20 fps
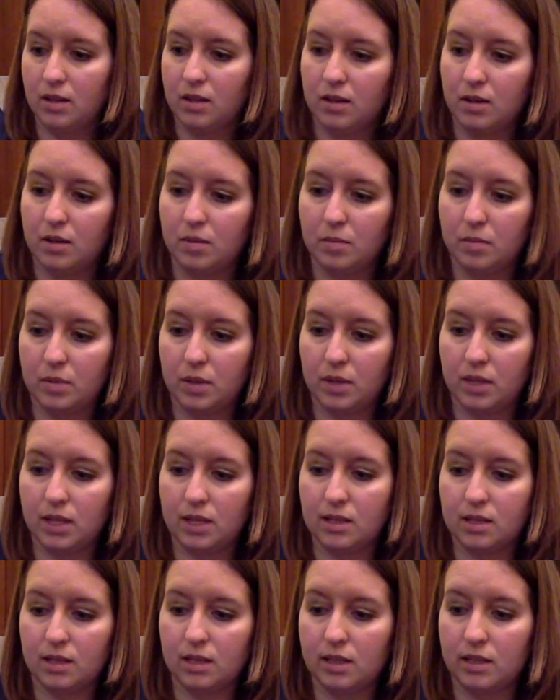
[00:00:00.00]
Put
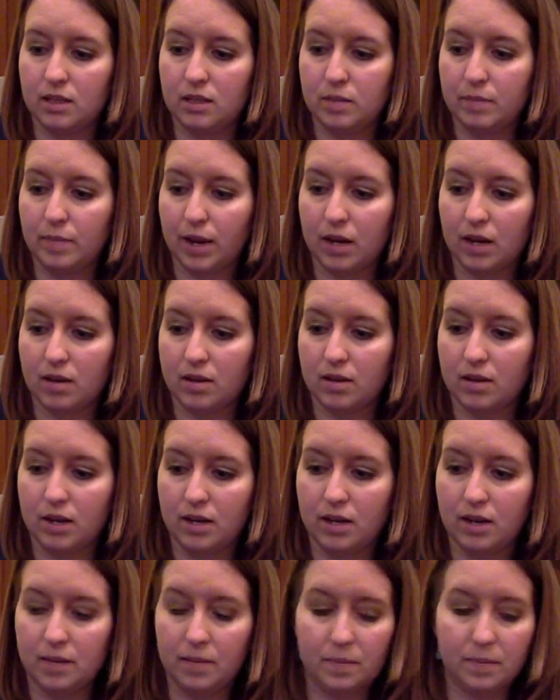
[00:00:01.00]
these lids back
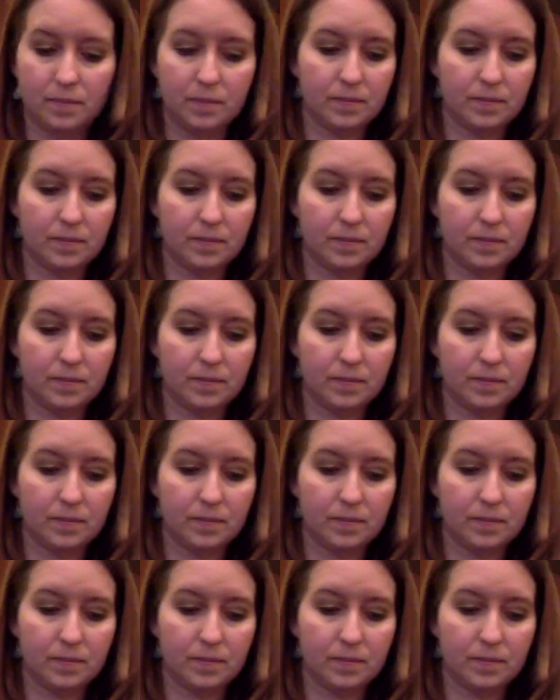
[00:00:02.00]
on.